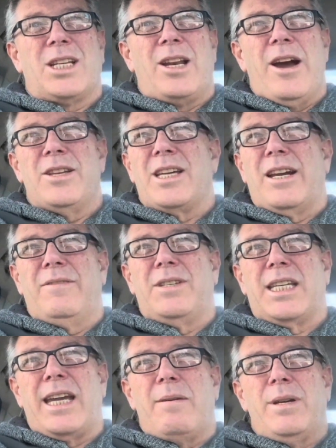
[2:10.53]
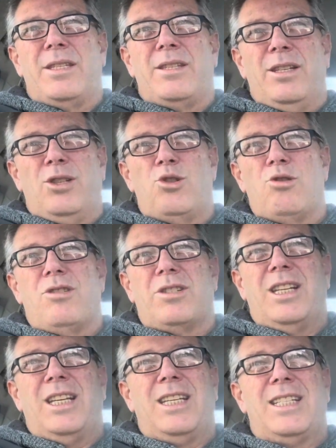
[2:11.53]
clothes out of his cupboards and
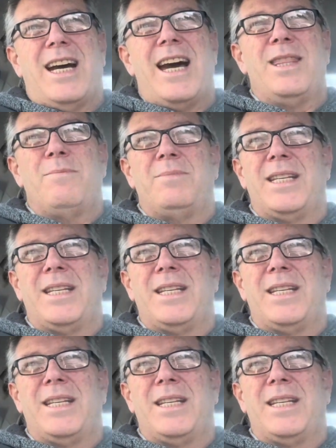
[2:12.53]
drawers and tied them